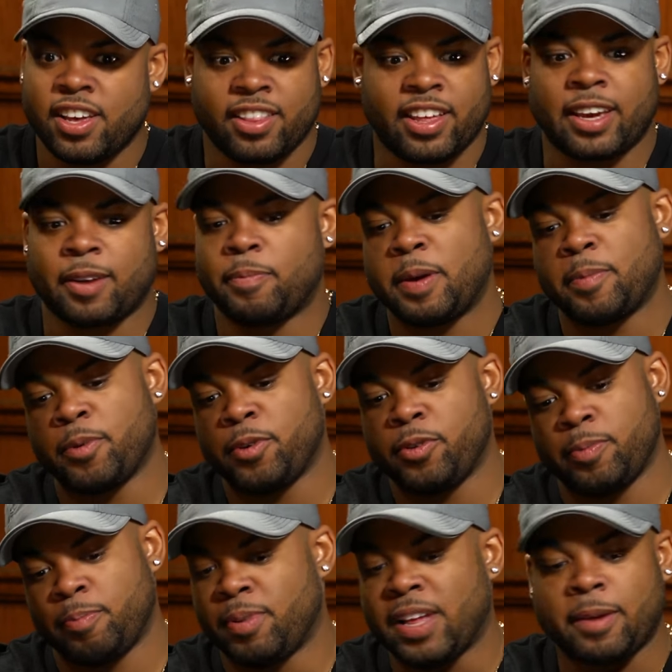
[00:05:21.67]
Like
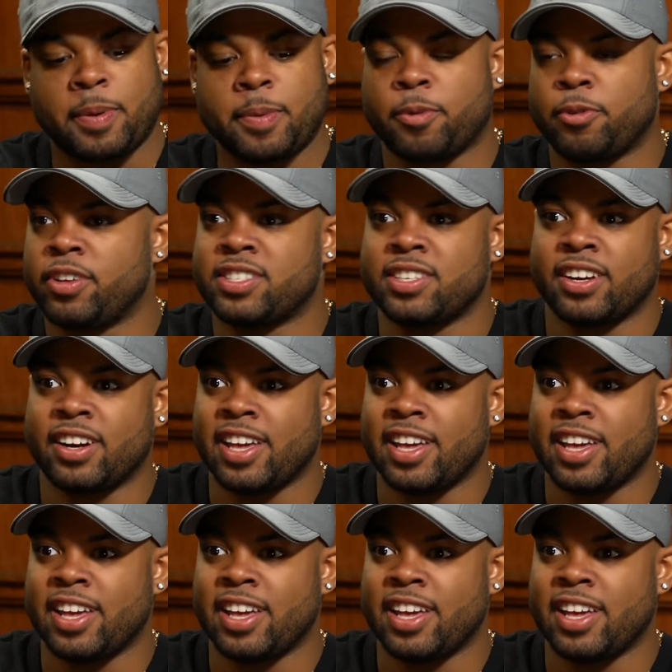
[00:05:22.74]
people, black people were listening